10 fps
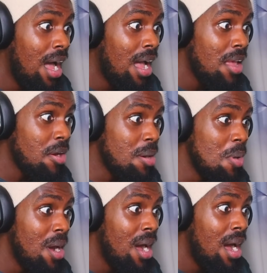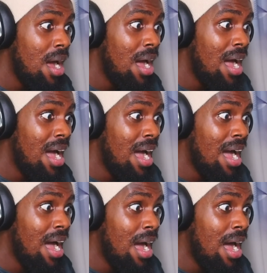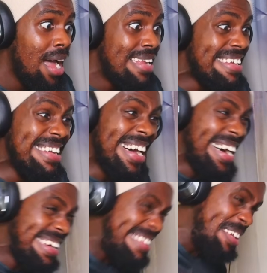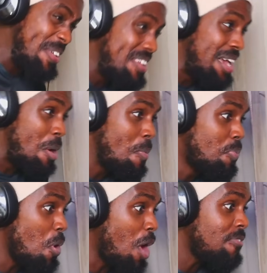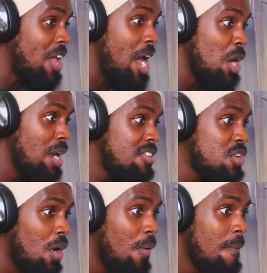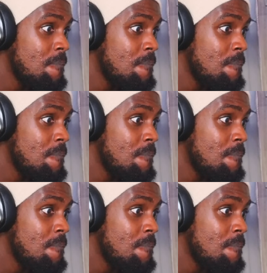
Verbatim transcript: Here it comes. Ah! Nice, Yuki! Broke off the hair. Let's go.